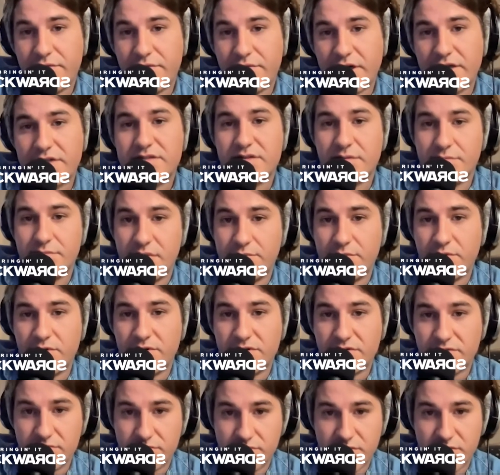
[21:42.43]
like some
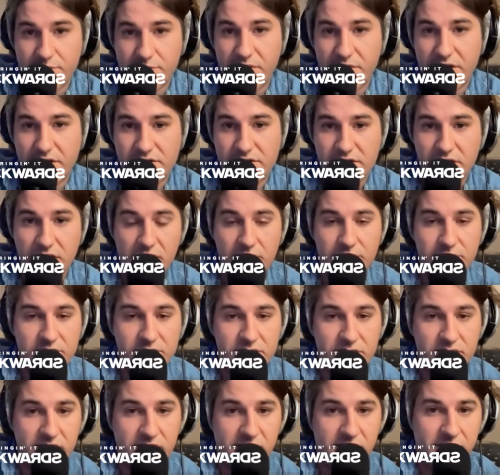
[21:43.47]
members from the band
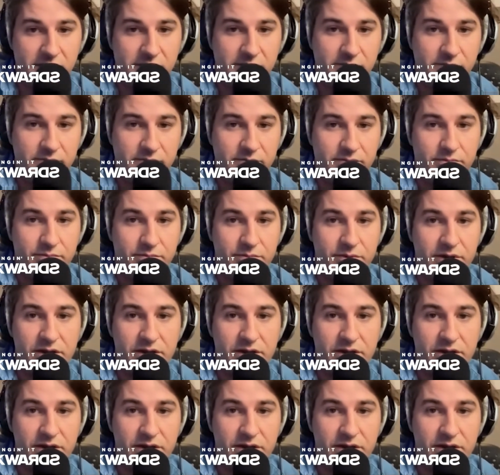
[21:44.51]
Tops. Um, mm-hmm.